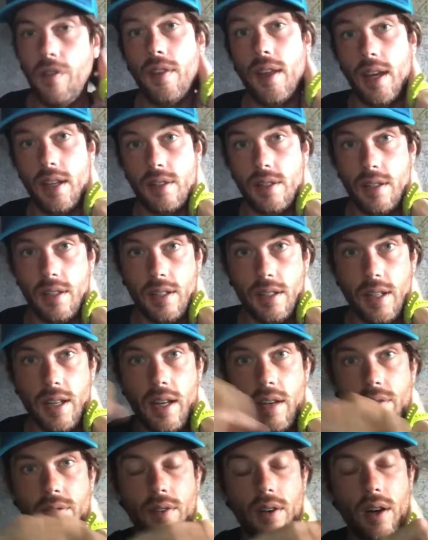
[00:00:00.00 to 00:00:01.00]
edge of the
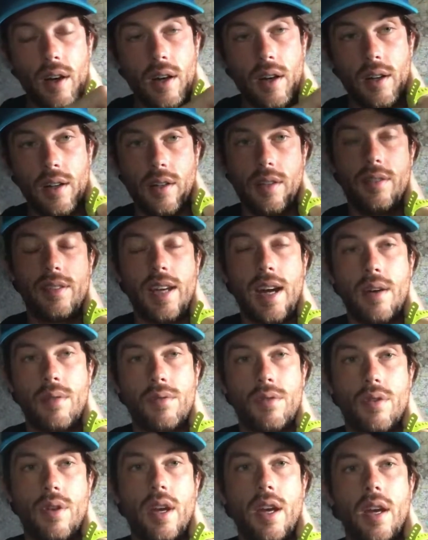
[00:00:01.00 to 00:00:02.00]
cliff or down
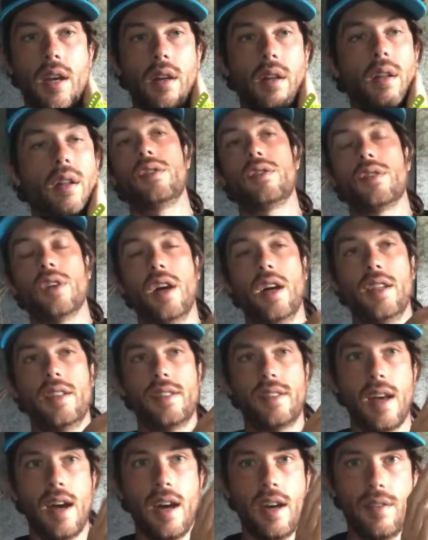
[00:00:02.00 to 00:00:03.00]
trail. So I
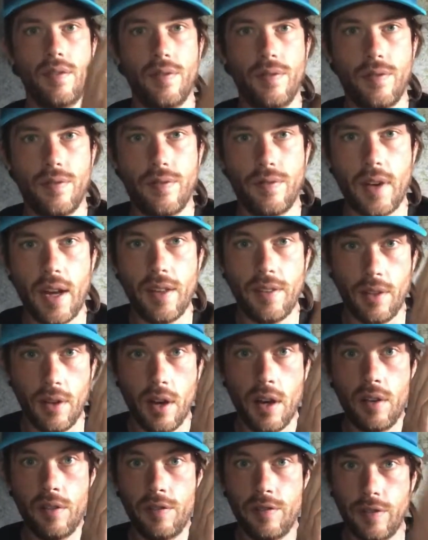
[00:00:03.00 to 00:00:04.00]
thought
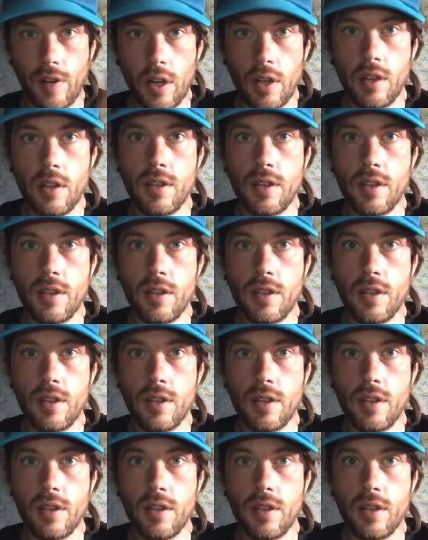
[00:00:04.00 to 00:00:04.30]
I'll follow the